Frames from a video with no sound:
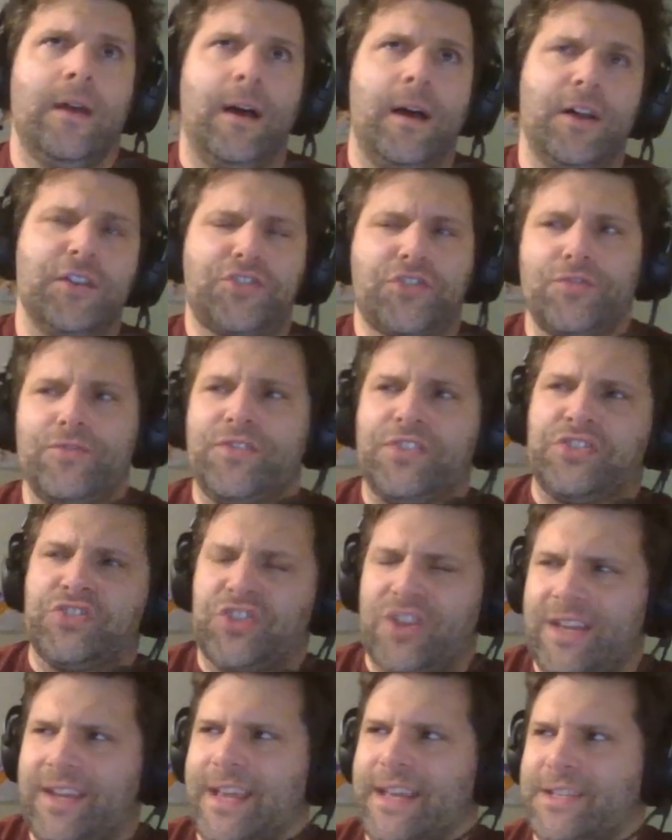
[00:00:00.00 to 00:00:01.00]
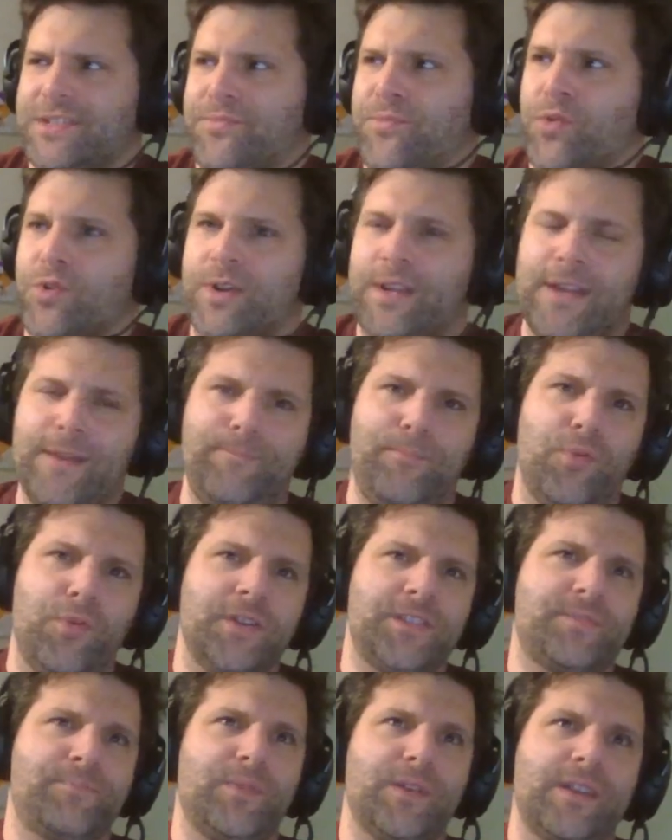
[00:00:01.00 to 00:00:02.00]
Sure, the jet has more hit
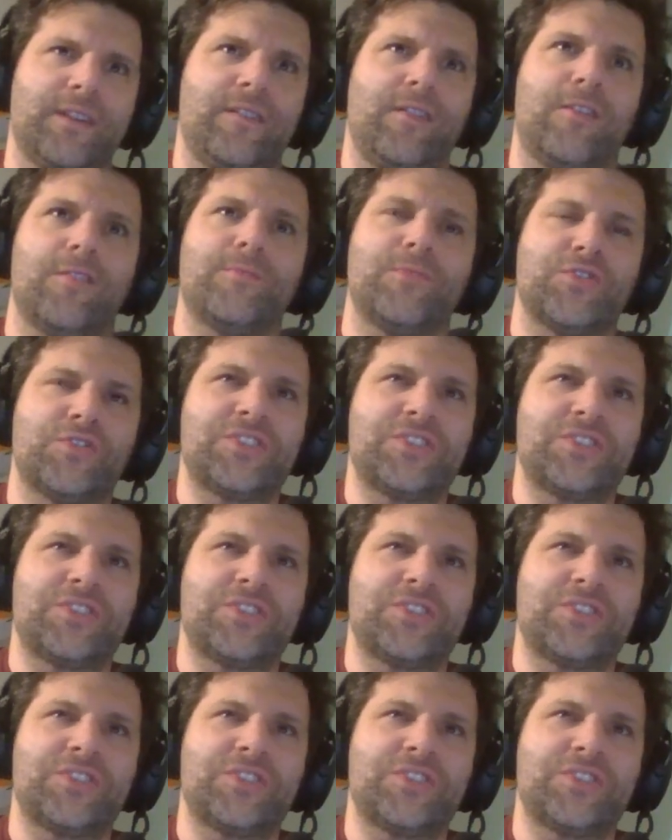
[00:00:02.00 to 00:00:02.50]
points, but at armor